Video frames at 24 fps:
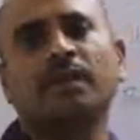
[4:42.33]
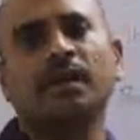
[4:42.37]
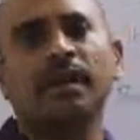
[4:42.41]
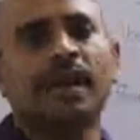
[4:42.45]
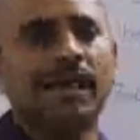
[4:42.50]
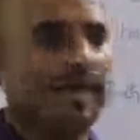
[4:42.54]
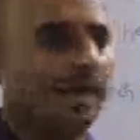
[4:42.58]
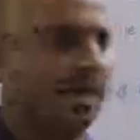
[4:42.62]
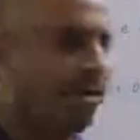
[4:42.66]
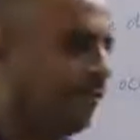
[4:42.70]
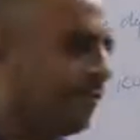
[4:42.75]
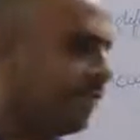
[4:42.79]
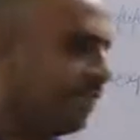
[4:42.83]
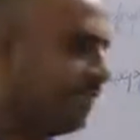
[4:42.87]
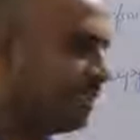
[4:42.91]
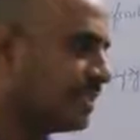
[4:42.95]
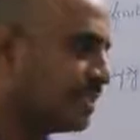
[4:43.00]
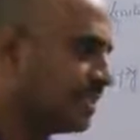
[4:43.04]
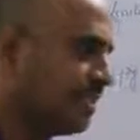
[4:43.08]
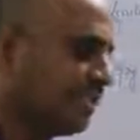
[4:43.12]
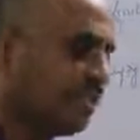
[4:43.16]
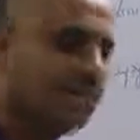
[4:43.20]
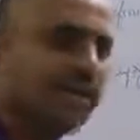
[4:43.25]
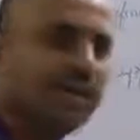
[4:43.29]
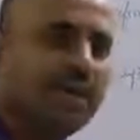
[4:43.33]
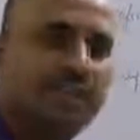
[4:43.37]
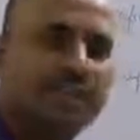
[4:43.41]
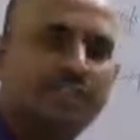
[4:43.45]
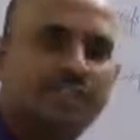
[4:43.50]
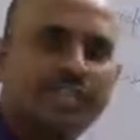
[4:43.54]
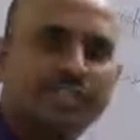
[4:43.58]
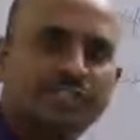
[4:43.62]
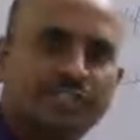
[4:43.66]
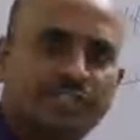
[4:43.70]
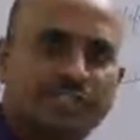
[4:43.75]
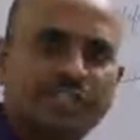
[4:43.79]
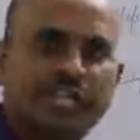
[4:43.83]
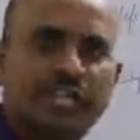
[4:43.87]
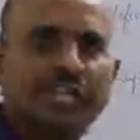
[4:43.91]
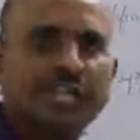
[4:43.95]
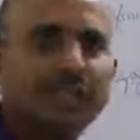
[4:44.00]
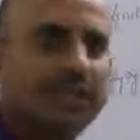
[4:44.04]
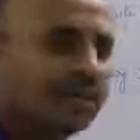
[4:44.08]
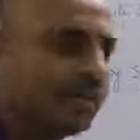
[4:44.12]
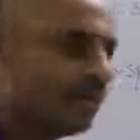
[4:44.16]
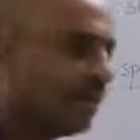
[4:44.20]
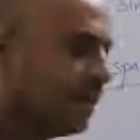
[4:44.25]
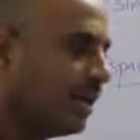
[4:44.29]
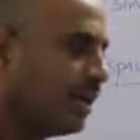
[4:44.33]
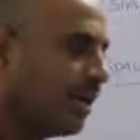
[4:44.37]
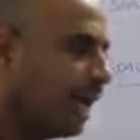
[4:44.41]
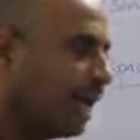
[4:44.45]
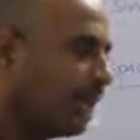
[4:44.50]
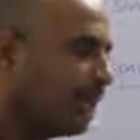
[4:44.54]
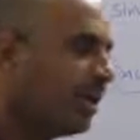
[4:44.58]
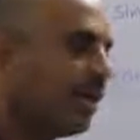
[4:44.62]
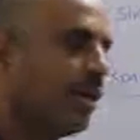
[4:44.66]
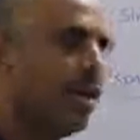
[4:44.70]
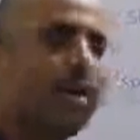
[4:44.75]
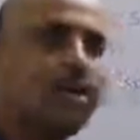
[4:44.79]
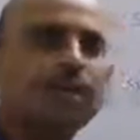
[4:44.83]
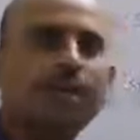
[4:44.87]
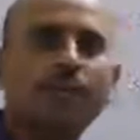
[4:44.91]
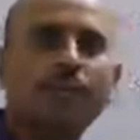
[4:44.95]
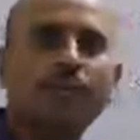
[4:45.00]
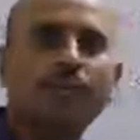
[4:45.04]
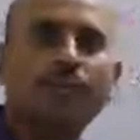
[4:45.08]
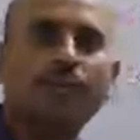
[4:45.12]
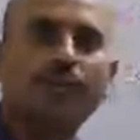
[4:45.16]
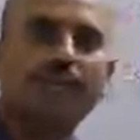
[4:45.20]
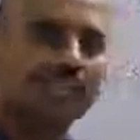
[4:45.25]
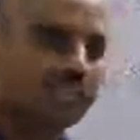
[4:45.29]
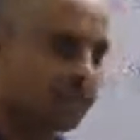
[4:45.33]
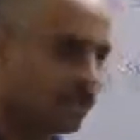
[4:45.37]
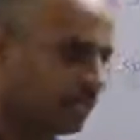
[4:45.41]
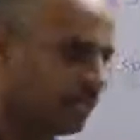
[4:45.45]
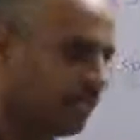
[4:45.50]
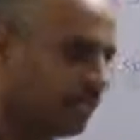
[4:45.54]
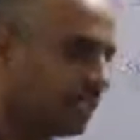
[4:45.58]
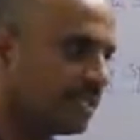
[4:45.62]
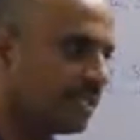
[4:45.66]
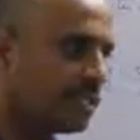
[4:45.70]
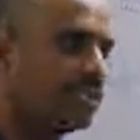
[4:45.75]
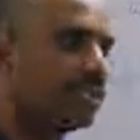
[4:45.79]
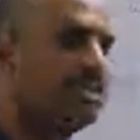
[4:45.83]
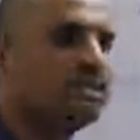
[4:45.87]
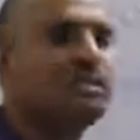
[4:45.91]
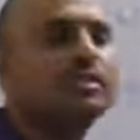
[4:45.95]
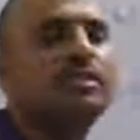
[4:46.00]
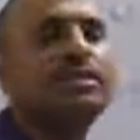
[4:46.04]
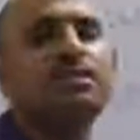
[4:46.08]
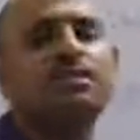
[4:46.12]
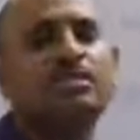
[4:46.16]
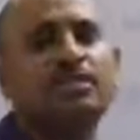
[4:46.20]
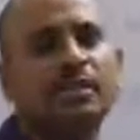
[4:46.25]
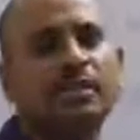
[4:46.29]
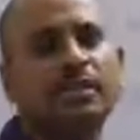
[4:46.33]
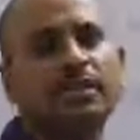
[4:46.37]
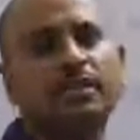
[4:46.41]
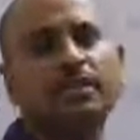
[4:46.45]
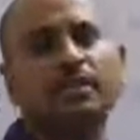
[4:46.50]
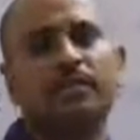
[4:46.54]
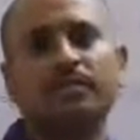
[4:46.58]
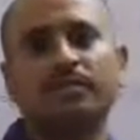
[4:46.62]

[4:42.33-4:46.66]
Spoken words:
And if I sit on a chair, I will occupy space in the chair.